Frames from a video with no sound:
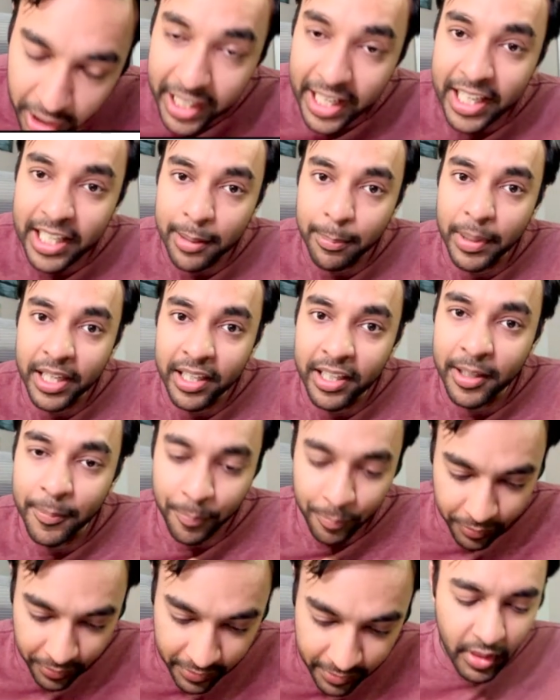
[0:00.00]
an element.
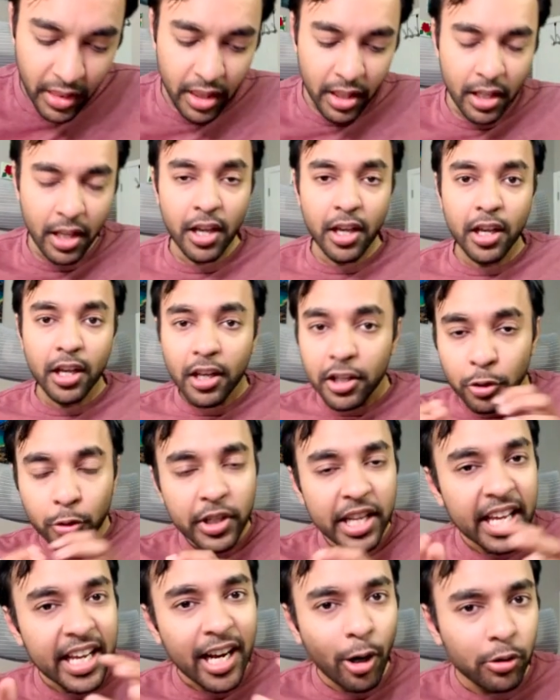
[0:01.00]
You
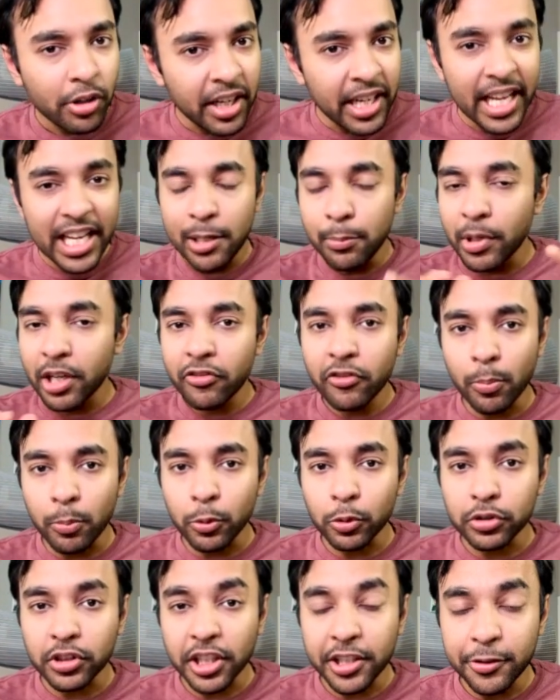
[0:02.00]
take out an element from
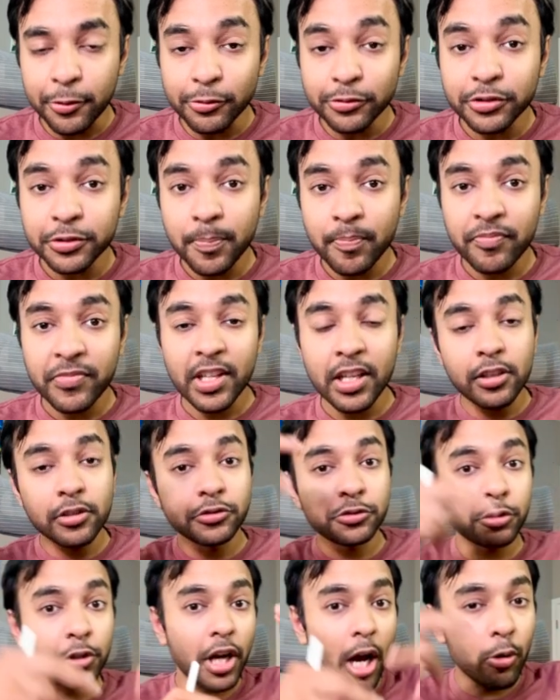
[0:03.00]
both the queues.
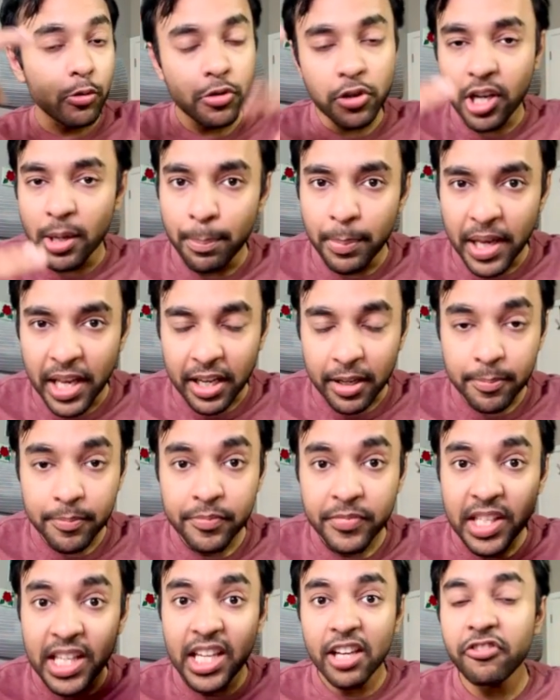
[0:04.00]
So now you compare.
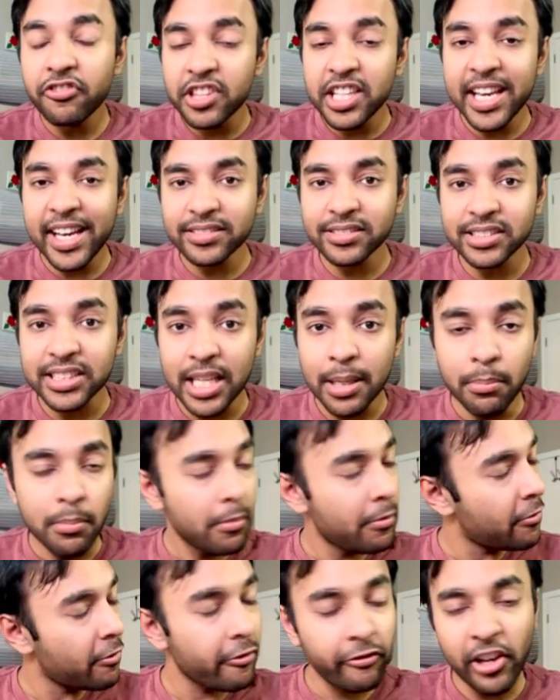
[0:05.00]
If they are same,
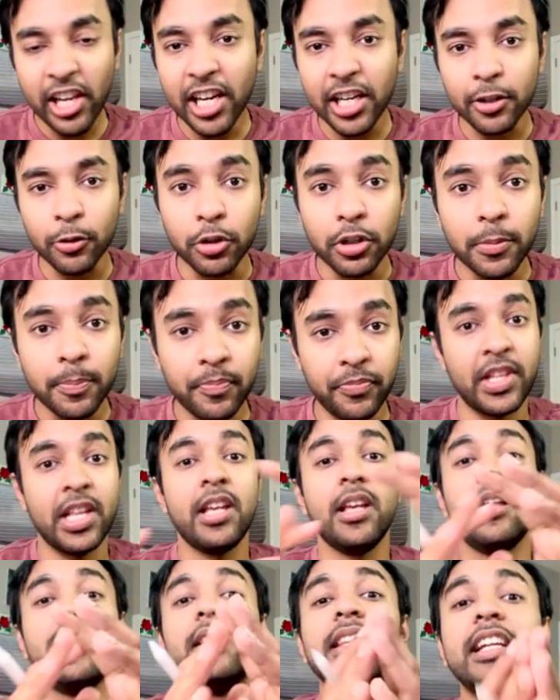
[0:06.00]
well and good.
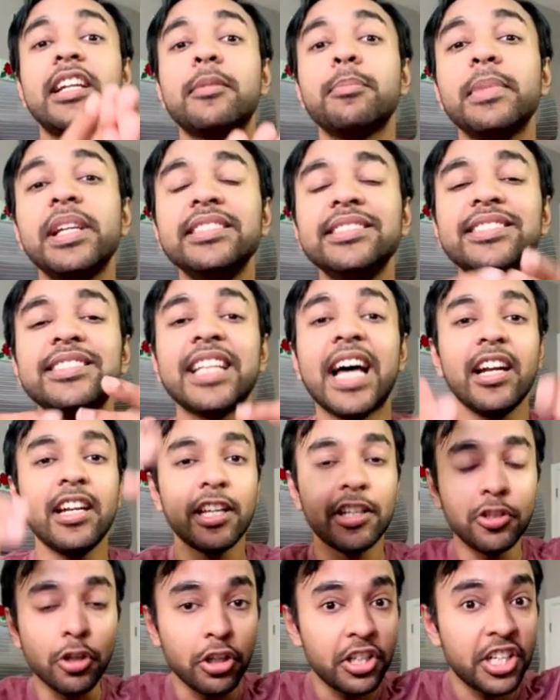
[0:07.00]
It means that
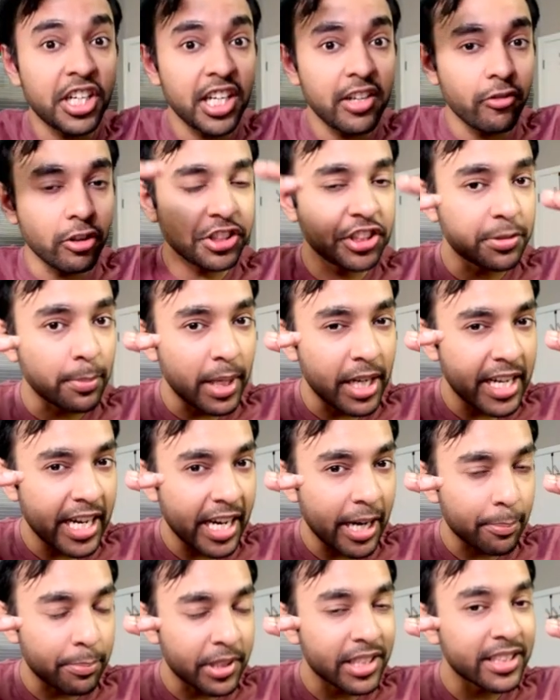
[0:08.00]
your tree was symmetric
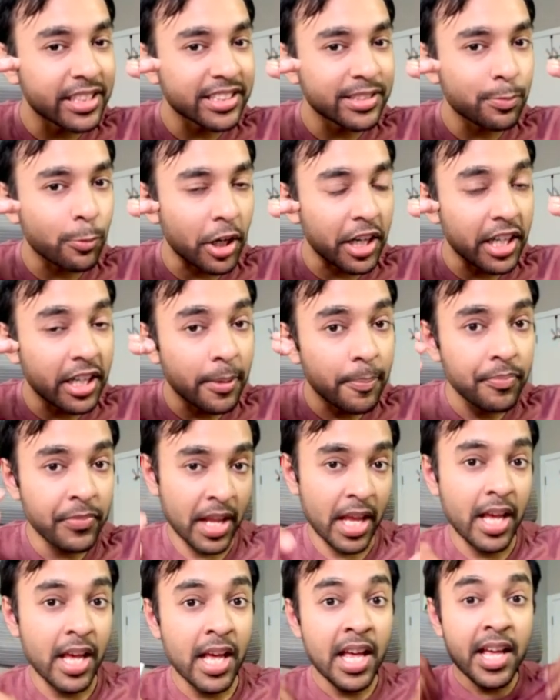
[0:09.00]
up to this point.
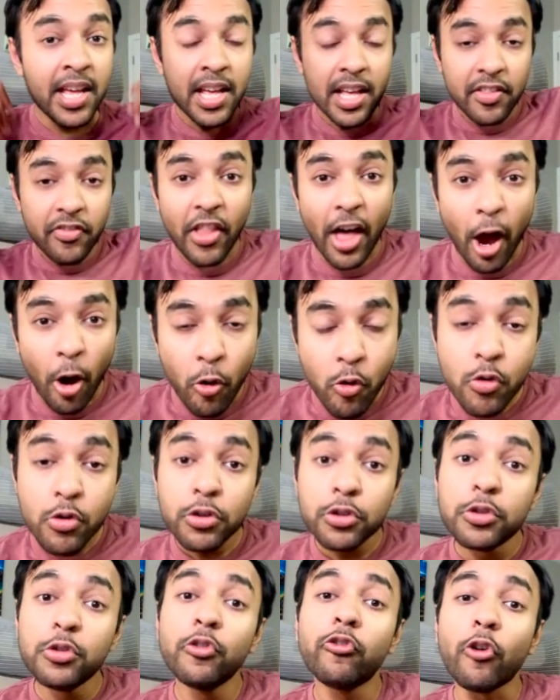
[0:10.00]
Now
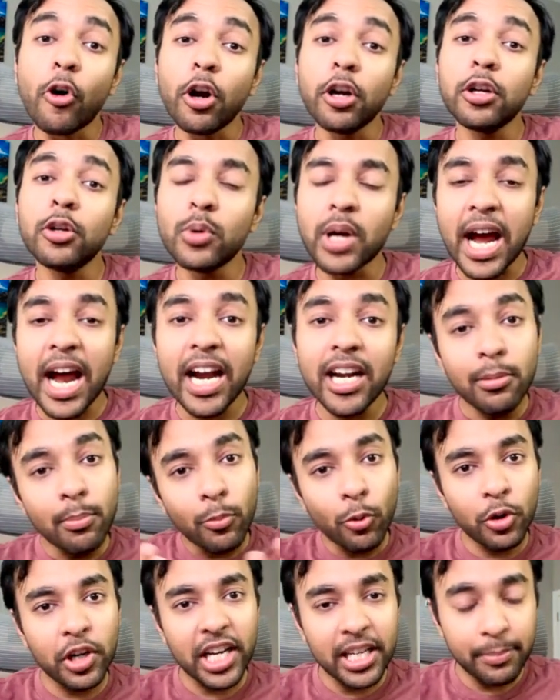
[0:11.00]
you want to add
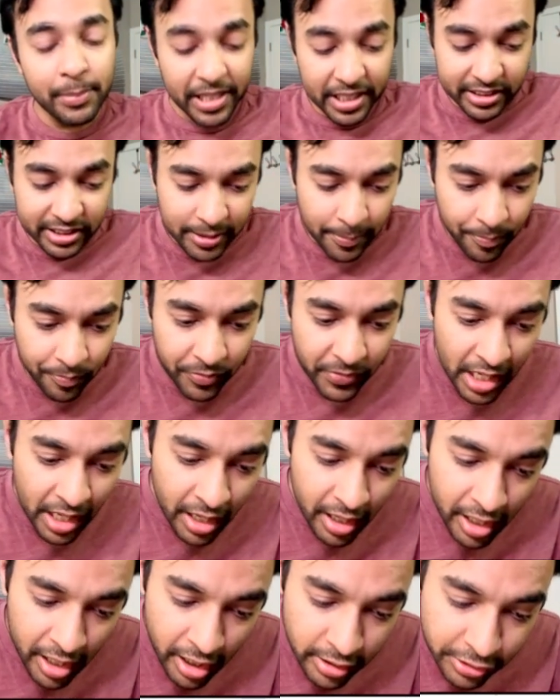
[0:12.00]
more elements.
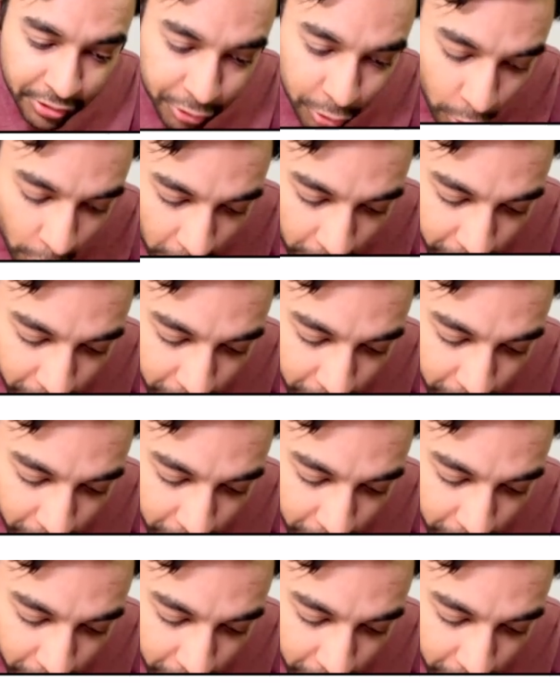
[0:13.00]
So